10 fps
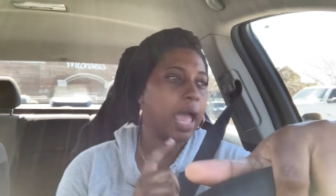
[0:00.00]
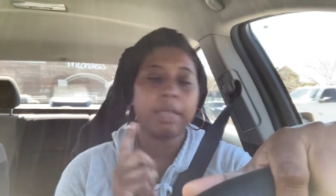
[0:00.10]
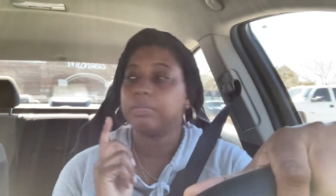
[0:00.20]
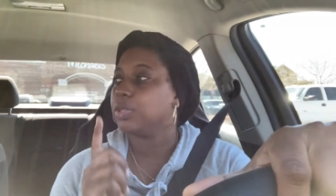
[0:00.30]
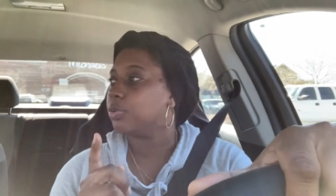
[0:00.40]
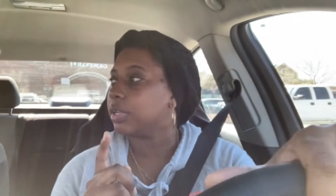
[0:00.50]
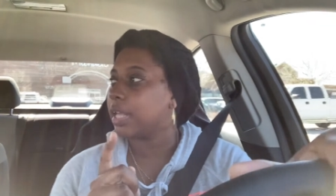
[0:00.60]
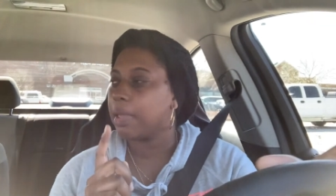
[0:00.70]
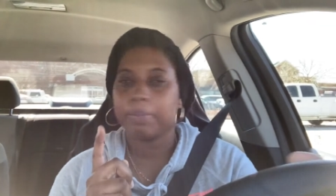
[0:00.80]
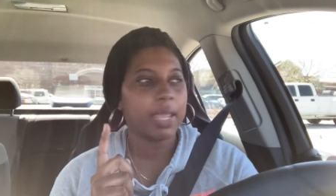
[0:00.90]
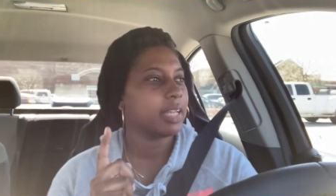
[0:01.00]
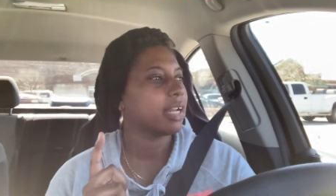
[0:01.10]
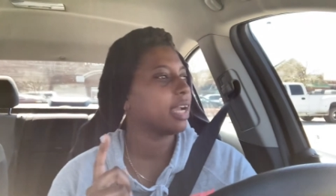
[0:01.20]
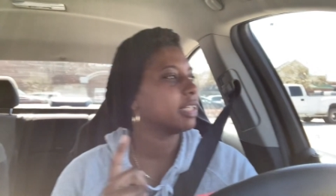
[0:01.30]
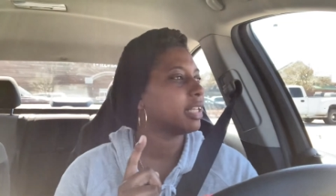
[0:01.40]
I am doing a paint
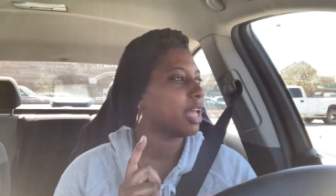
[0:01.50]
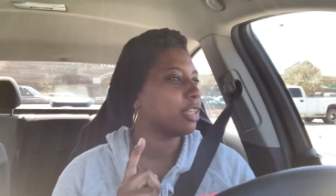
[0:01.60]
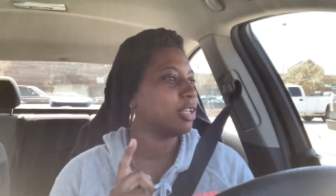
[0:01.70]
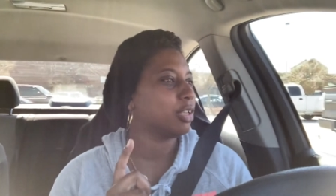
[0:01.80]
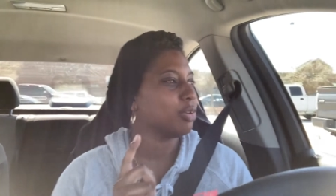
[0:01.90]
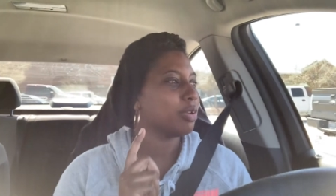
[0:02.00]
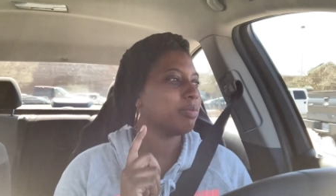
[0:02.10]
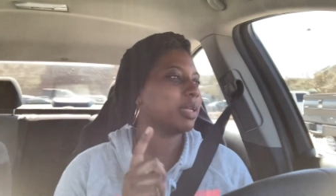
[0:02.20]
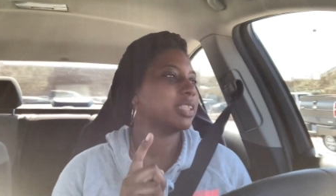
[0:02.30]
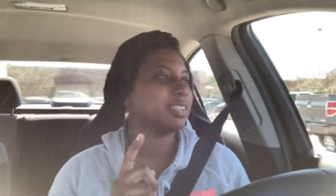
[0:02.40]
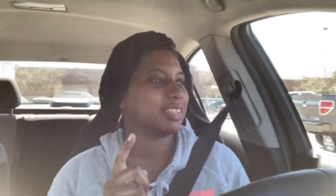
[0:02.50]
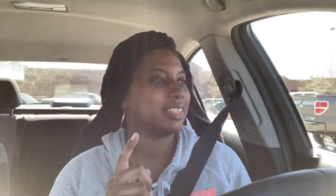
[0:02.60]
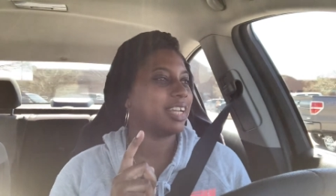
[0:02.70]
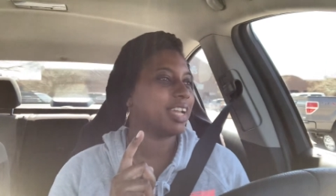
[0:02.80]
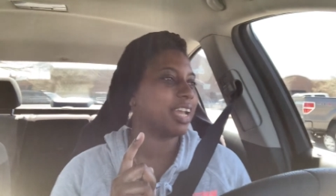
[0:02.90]
night at the Union Mission
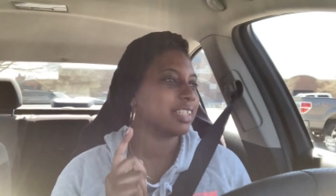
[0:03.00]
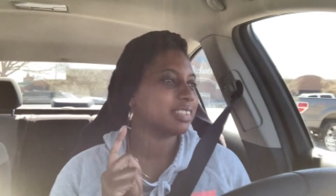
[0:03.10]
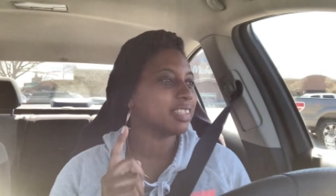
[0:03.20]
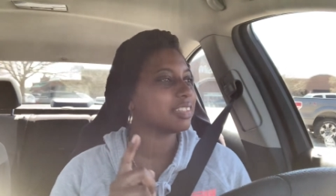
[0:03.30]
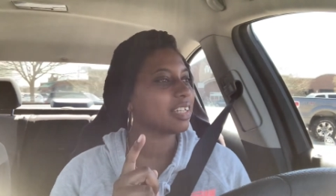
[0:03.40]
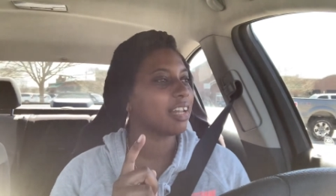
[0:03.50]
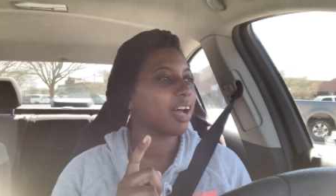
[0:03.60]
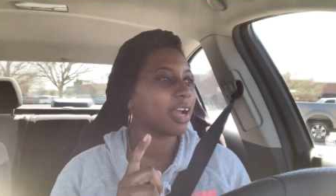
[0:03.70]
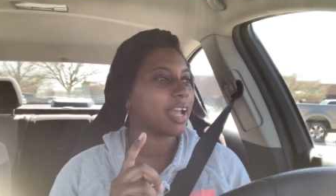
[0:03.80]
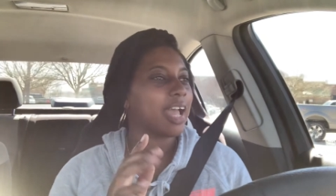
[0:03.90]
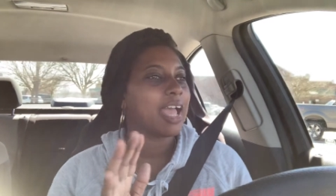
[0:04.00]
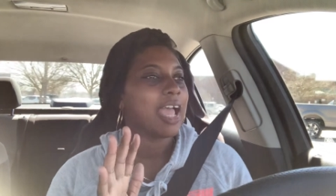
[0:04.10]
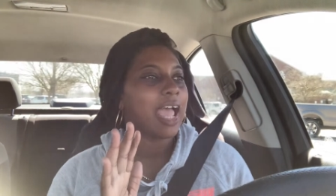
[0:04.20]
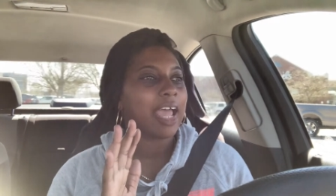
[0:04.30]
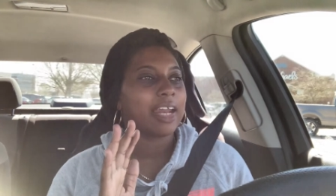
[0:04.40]
today at 6 o'clock.
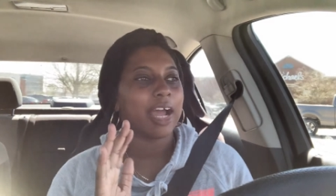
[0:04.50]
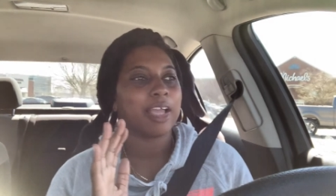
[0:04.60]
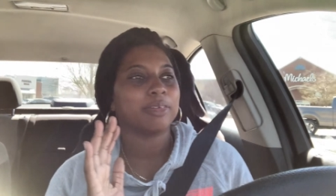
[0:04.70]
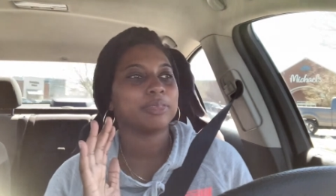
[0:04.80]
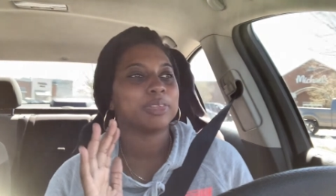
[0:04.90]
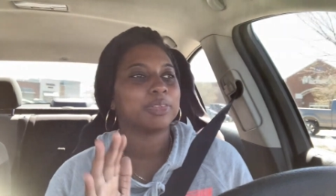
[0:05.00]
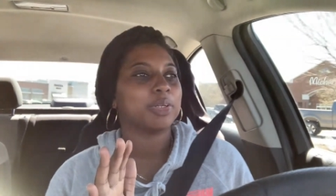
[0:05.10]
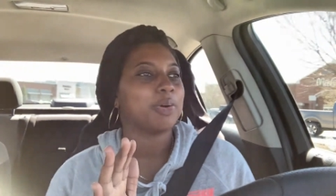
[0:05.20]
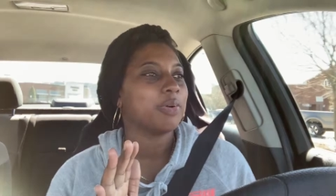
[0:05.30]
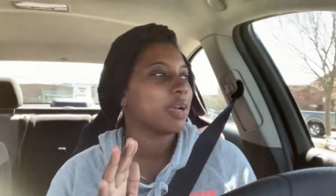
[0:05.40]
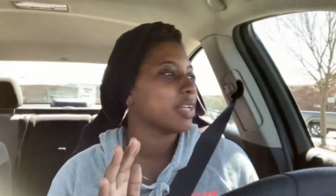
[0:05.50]
And I am so